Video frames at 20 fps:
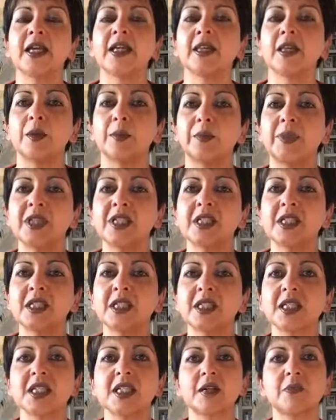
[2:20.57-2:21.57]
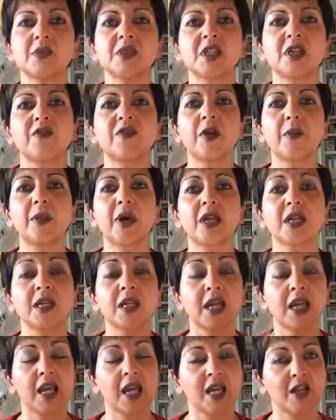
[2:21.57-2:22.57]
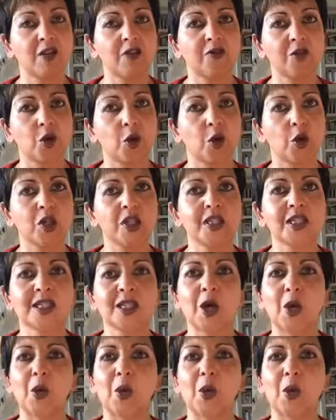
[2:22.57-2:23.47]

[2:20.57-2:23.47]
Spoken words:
the business idioms every Monday, and of course,